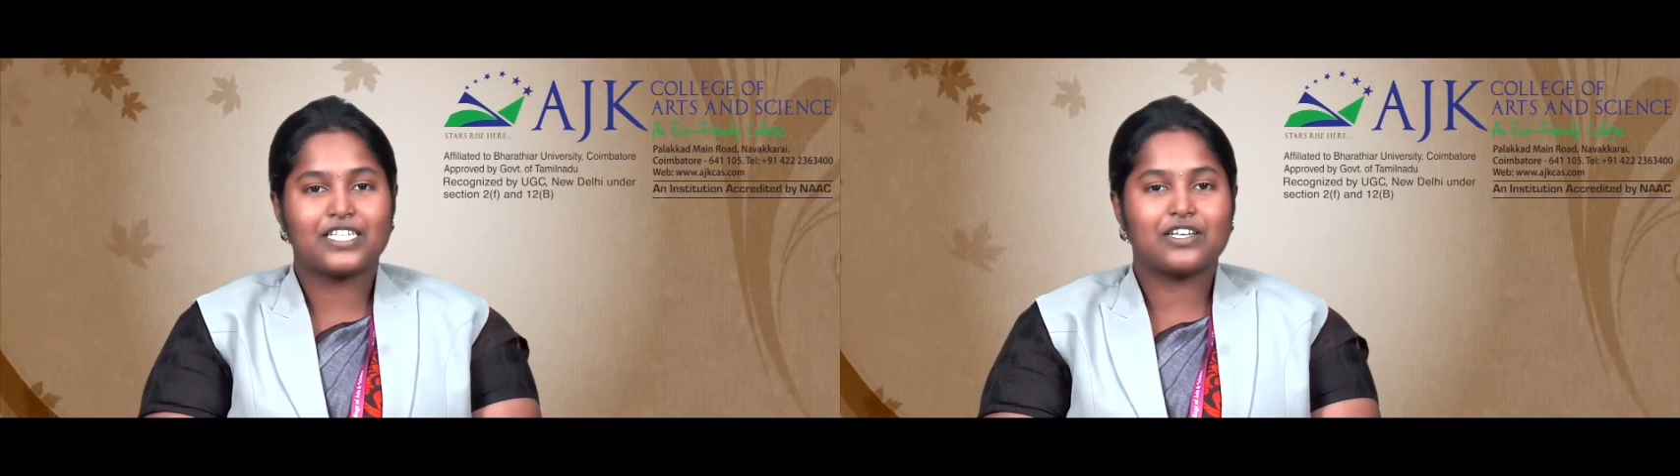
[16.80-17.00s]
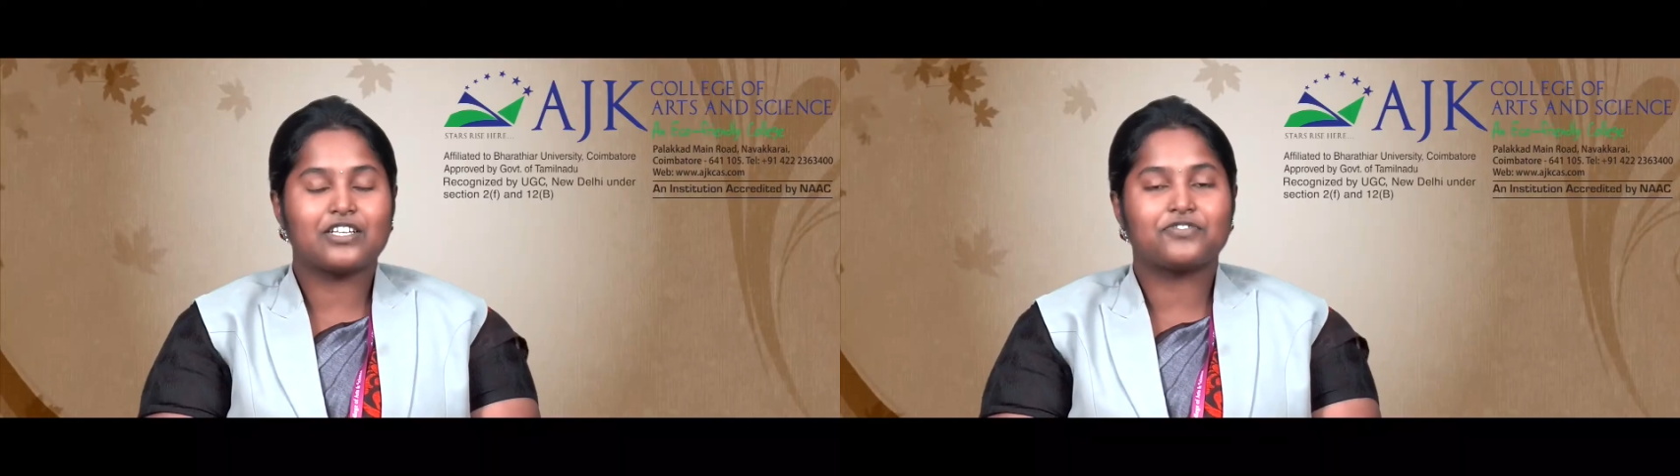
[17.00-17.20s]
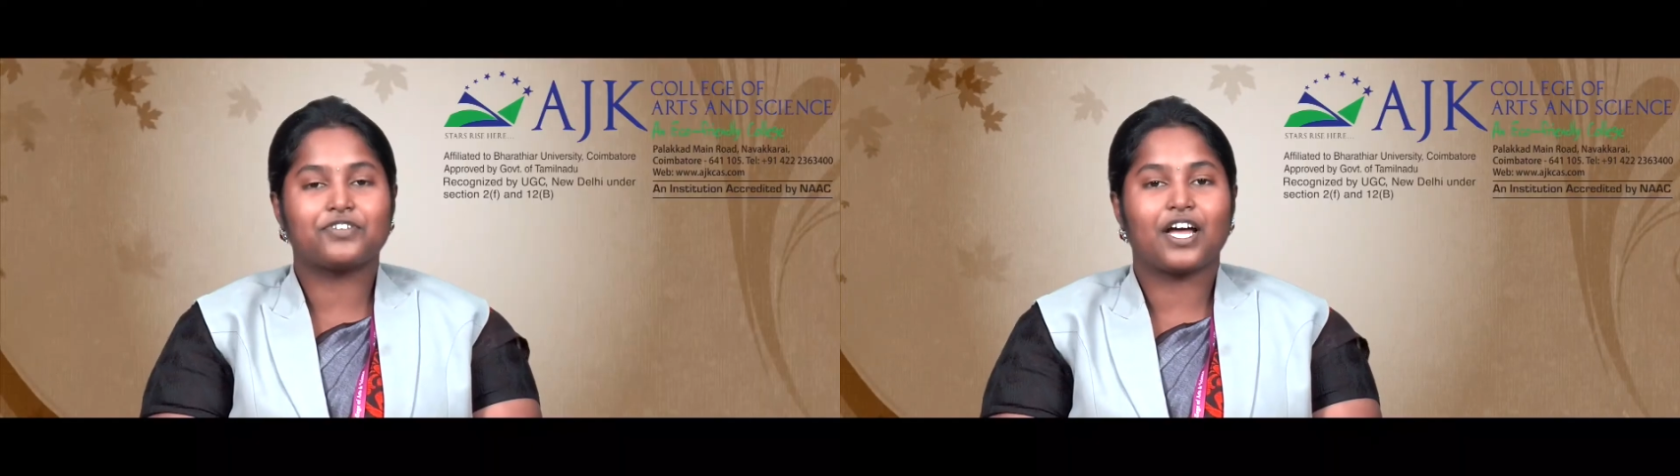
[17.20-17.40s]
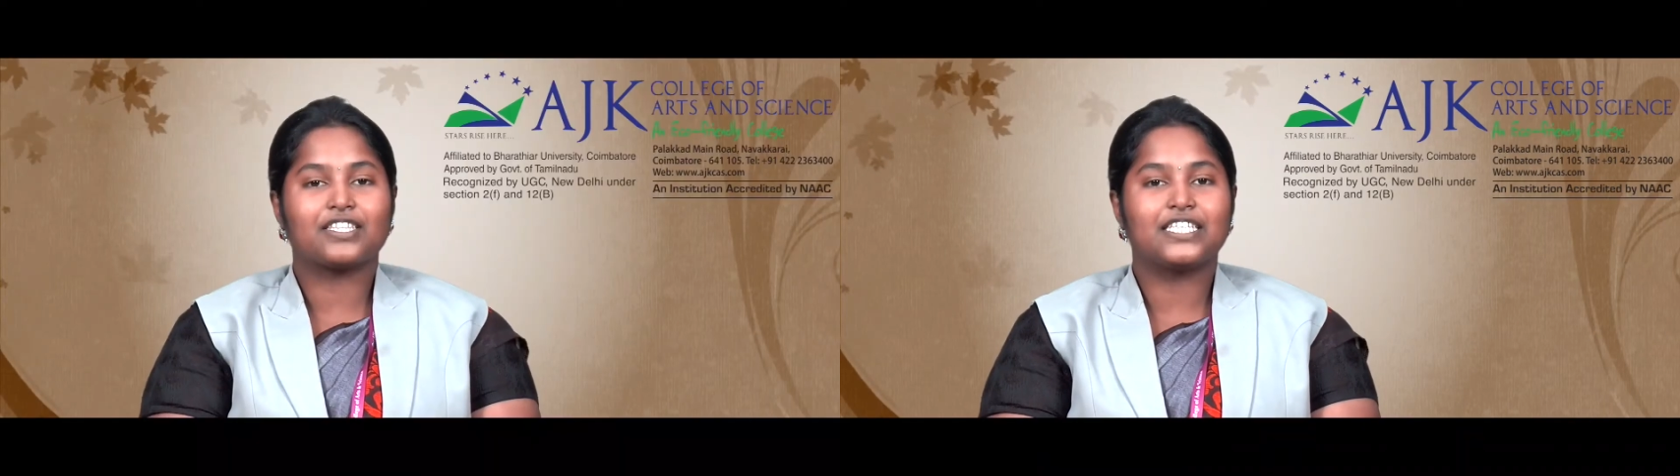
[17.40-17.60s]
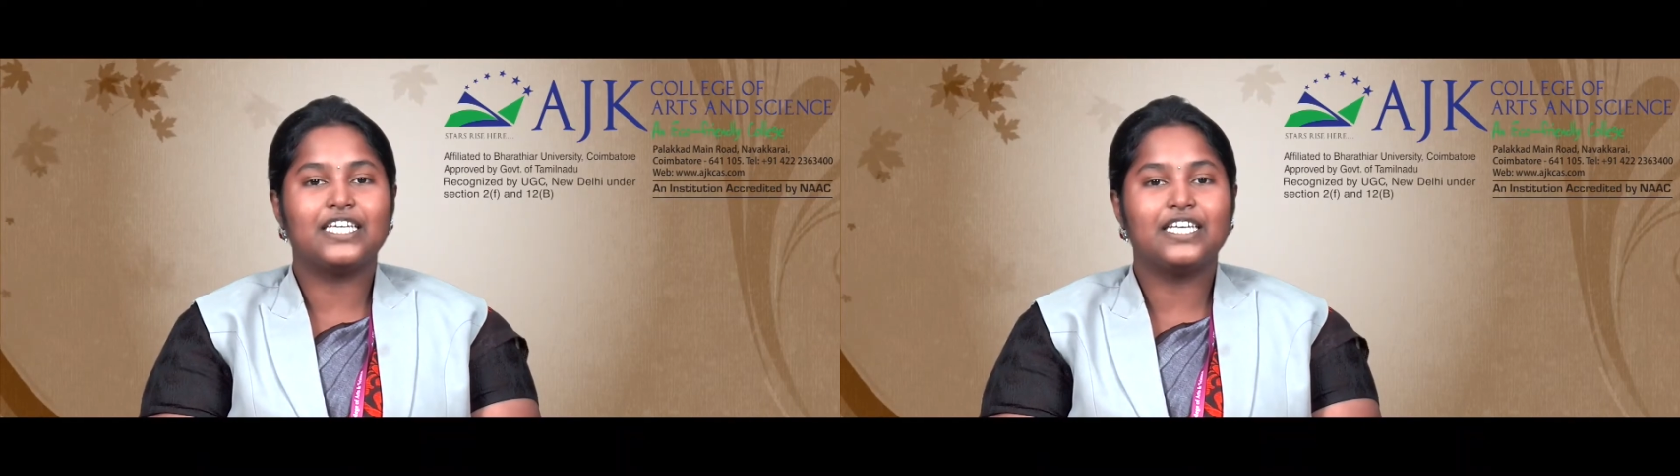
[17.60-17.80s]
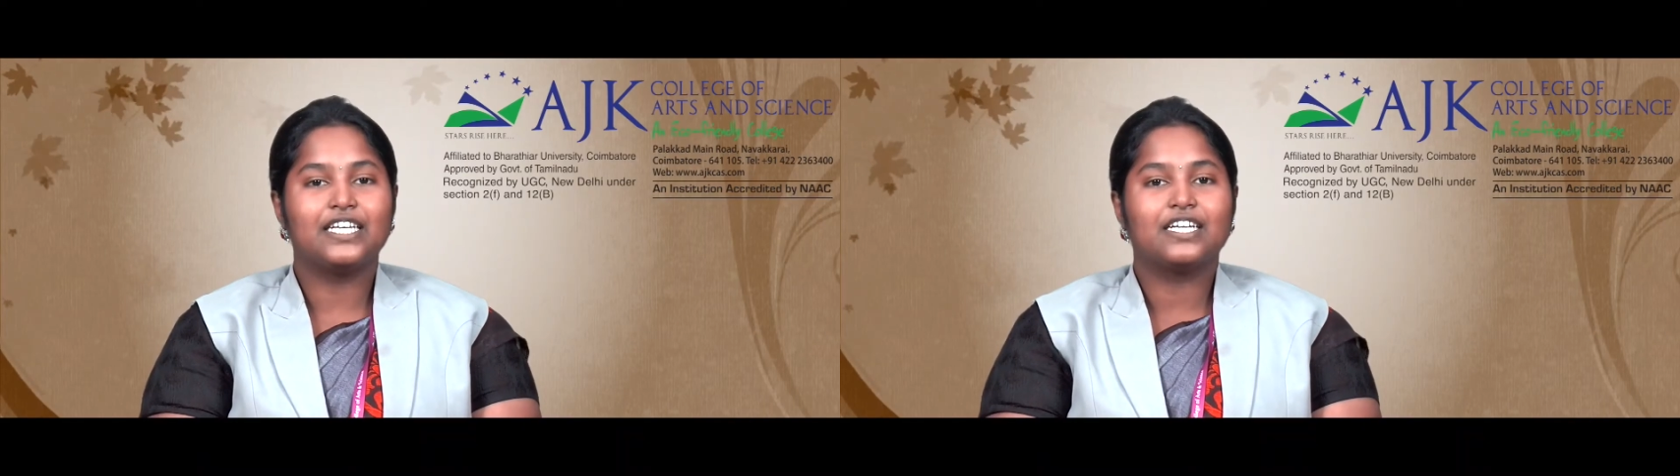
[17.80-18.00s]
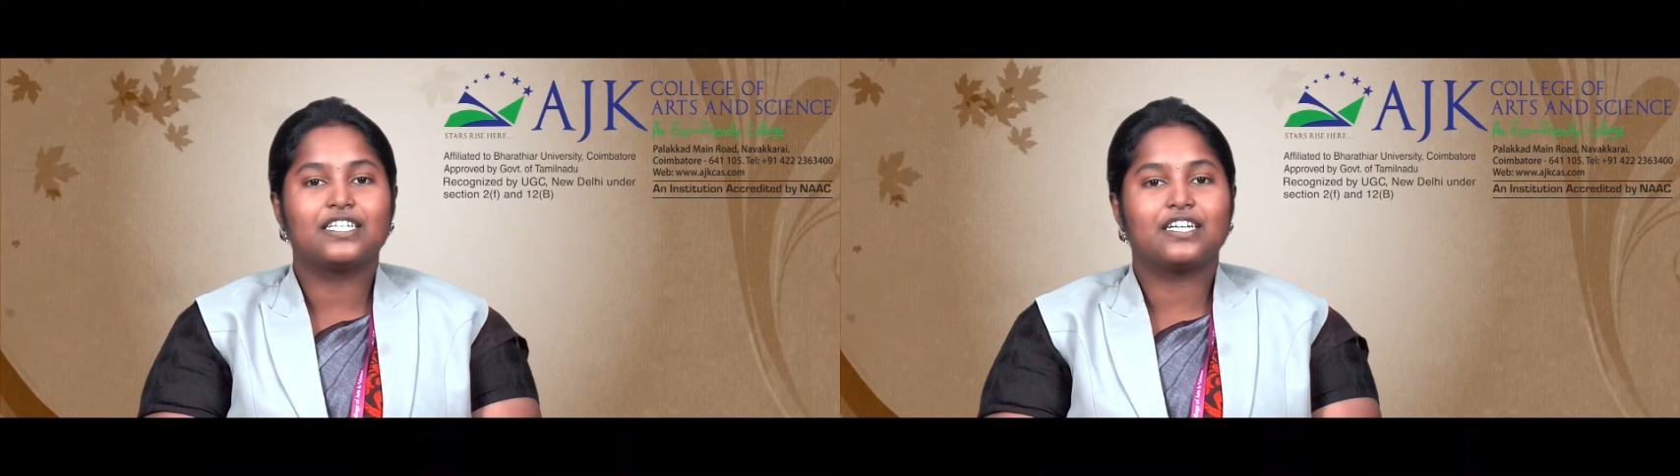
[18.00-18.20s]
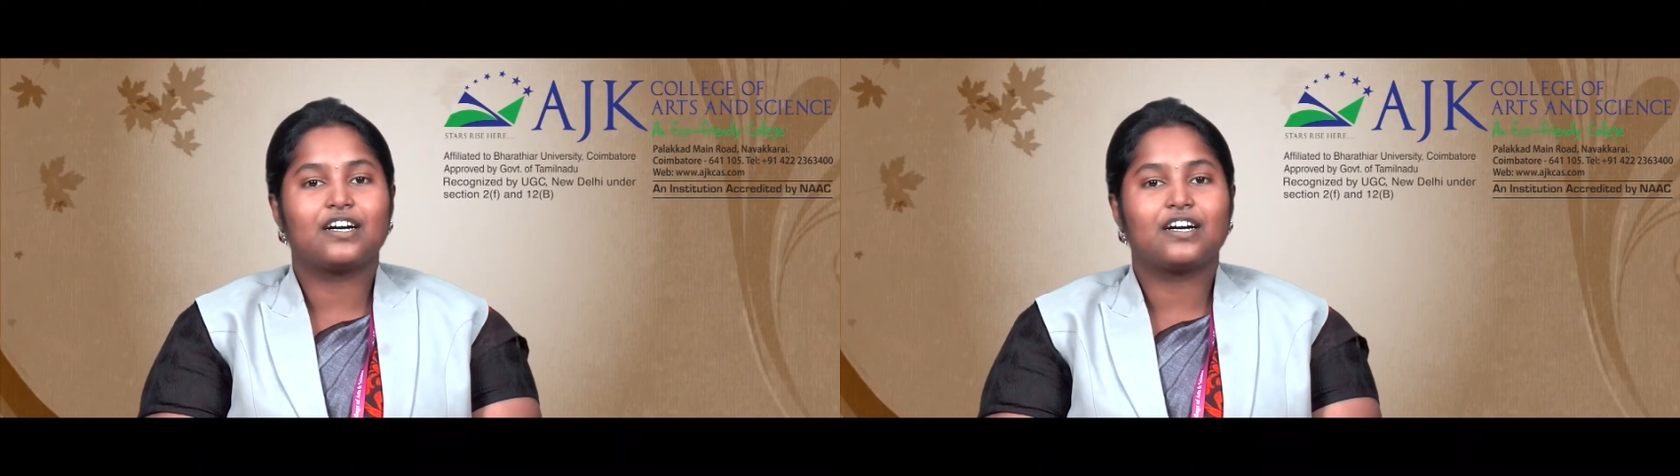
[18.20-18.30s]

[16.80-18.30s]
myself Swathi,